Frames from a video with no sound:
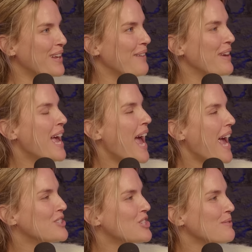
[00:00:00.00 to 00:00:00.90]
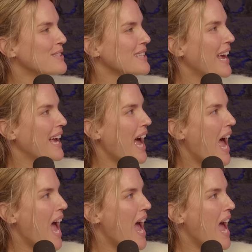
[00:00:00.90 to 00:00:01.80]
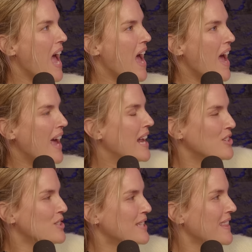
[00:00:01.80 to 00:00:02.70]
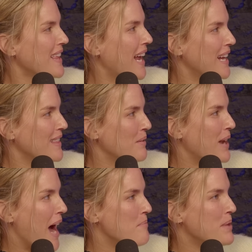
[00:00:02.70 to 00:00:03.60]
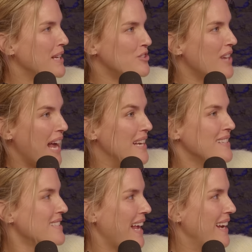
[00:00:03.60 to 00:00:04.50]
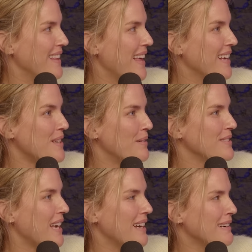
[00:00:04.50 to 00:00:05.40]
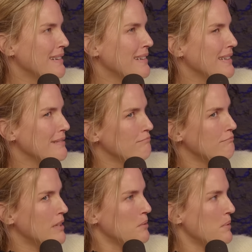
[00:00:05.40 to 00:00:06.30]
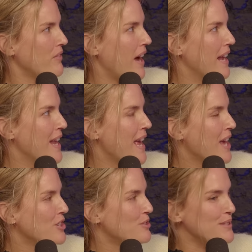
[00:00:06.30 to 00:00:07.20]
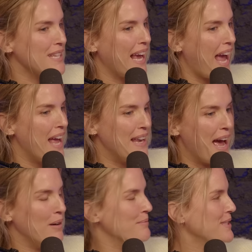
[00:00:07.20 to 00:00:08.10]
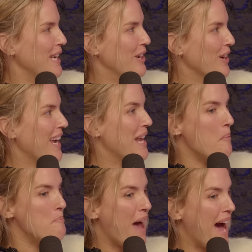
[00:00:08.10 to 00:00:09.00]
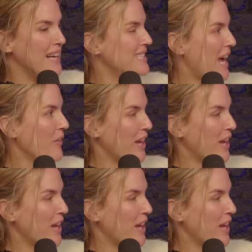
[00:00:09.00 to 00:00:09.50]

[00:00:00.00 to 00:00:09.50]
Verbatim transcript: gummy. And she was like, and I just didn't think anything would happen. I I didn't say anything because I was like, ah, that'll be fine she was like, and now I'm seeing your kid passed out.